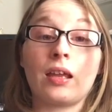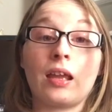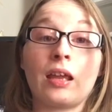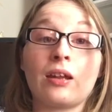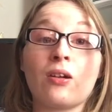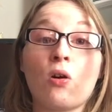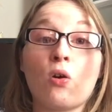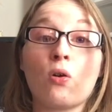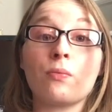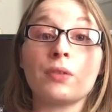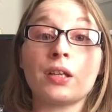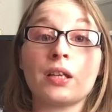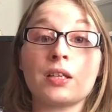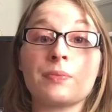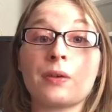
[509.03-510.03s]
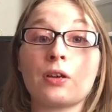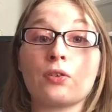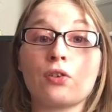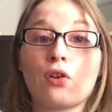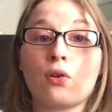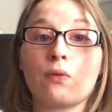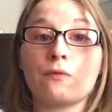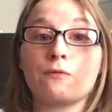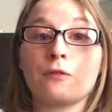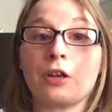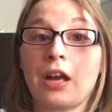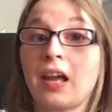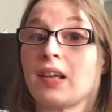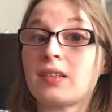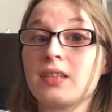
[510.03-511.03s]
in a home that has been her home
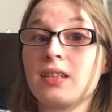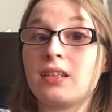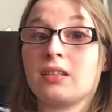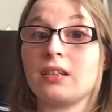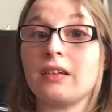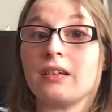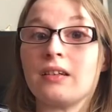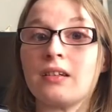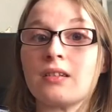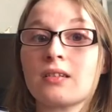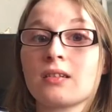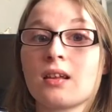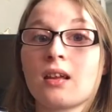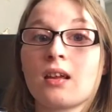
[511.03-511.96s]
for 18 years,